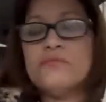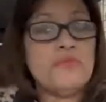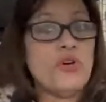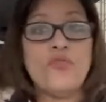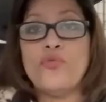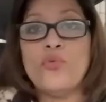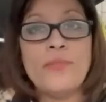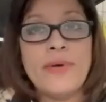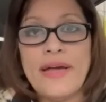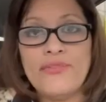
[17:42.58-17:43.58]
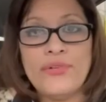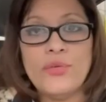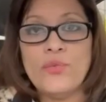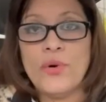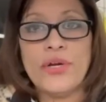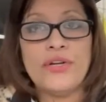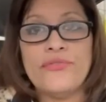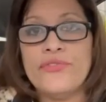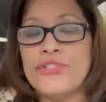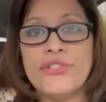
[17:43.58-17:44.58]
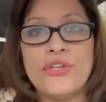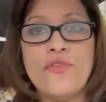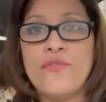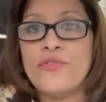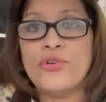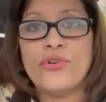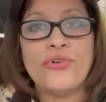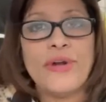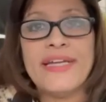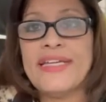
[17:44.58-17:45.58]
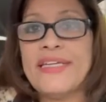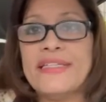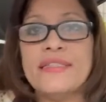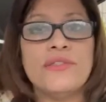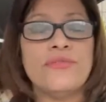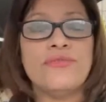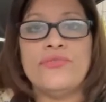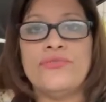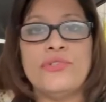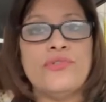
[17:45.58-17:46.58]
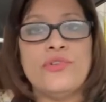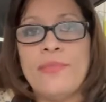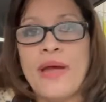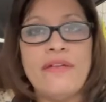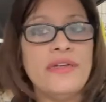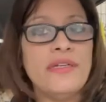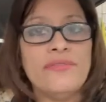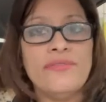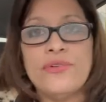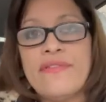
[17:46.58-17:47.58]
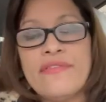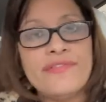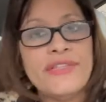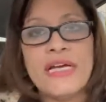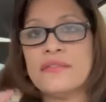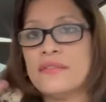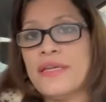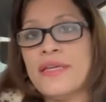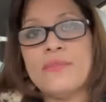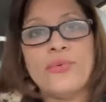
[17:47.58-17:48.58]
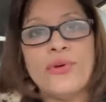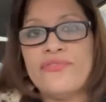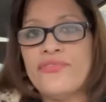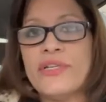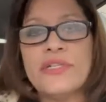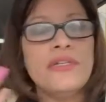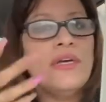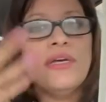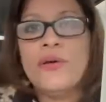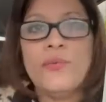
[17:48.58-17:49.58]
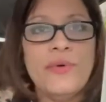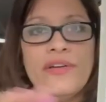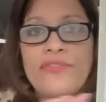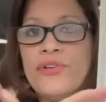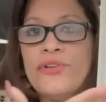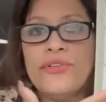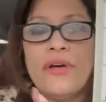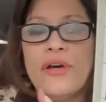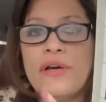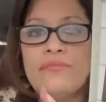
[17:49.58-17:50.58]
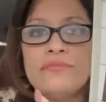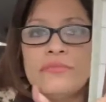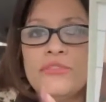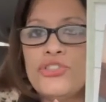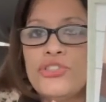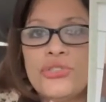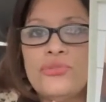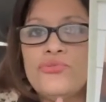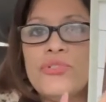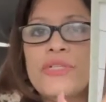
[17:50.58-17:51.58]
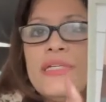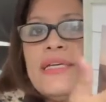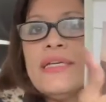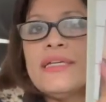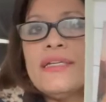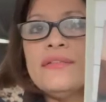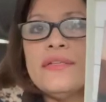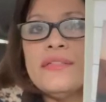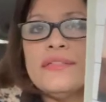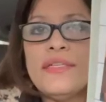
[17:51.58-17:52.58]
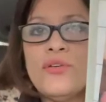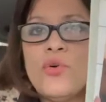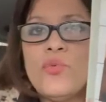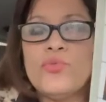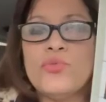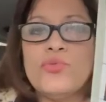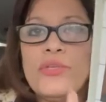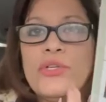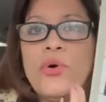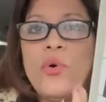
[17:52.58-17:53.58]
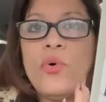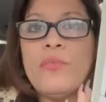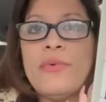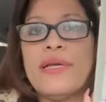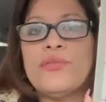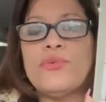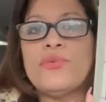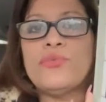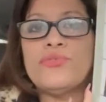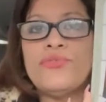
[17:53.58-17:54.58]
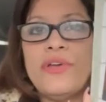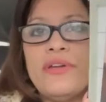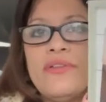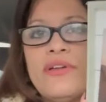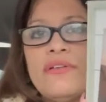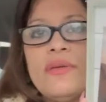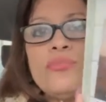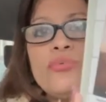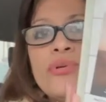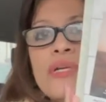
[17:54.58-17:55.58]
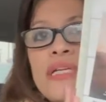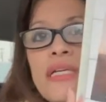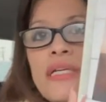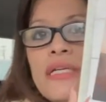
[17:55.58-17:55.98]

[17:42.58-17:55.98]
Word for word: of whomever you want of yourself of your grandkids if you if you're married if you have a fiance a boyfriend whatever um, your children and it does say home sweet home and i thought it was very very pretty